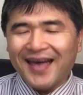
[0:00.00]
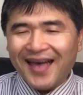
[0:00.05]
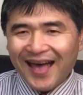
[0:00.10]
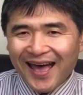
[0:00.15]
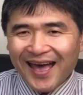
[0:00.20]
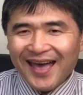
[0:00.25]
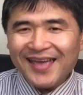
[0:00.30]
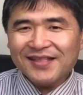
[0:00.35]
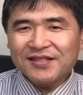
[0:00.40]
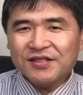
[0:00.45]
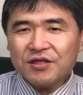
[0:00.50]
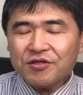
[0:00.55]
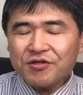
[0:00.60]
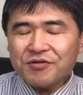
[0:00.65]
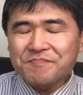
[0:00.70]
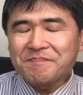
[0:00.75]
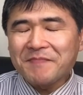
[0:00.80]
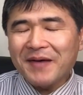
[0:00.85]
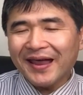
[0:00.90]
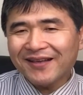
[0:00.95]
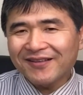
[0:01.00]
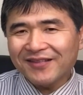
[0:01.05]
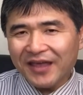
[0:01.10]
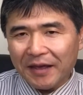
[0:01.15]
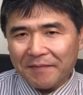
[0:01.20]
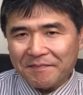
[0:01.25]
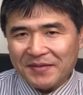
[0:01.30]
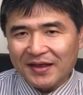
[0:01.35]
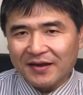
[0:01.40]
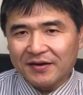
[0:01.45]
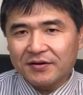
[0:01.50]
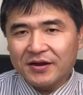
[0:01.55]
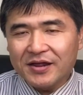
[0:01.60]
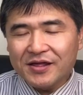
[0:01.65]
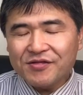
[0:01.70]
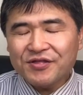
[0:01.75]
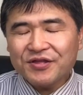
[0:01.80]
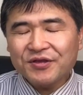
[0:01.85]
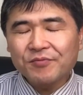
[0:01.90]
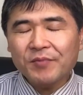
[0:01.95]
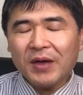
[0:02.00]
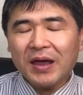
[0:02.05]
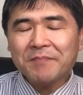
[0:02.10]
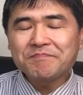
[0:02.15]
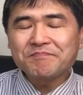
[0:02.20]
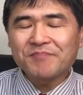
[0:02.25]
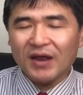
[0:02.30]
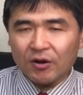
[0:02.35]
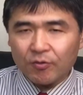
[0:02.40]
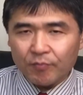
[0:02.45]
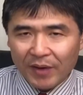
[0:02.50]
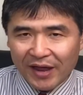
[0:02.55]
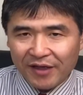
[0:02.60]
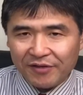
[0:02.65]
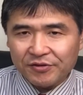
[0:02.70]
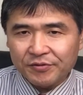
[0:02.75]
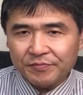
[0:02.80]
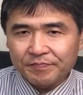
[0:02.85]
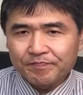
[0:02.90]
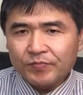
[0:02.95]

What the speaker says: Hi, this is Magni Lean Sigma Black Belt.